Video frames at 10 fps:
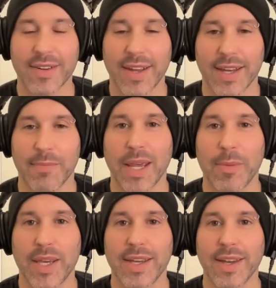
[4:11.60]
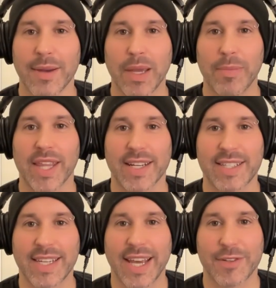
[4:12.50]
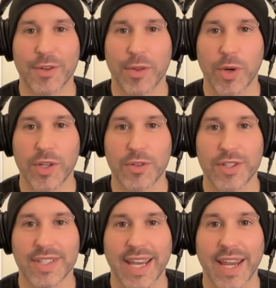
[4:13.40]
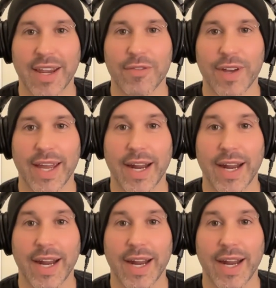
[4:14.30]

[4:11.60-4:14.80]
And maybe that's the answer, the one you just gave. And I